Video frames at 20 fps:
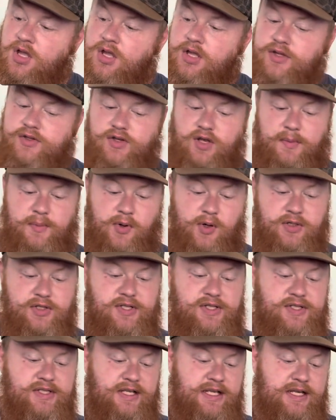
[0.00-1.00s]
So I
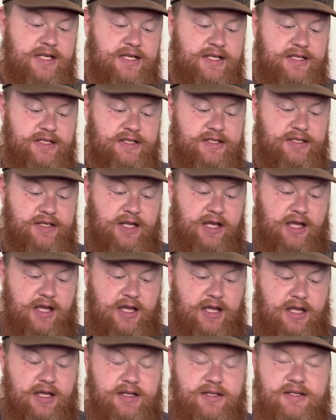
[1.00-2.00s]
purchased these
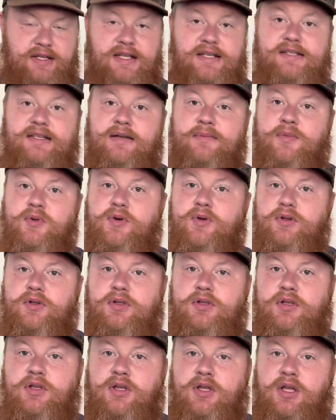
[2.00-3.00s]
December
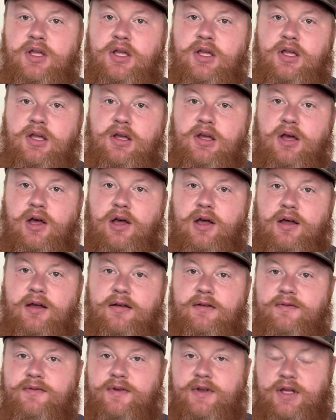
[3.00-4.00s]

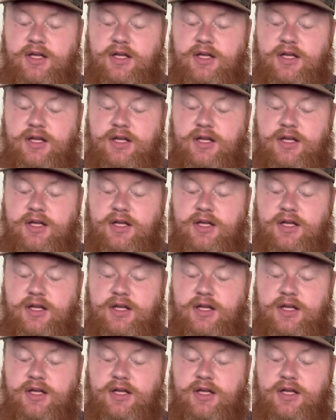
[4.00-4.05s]
of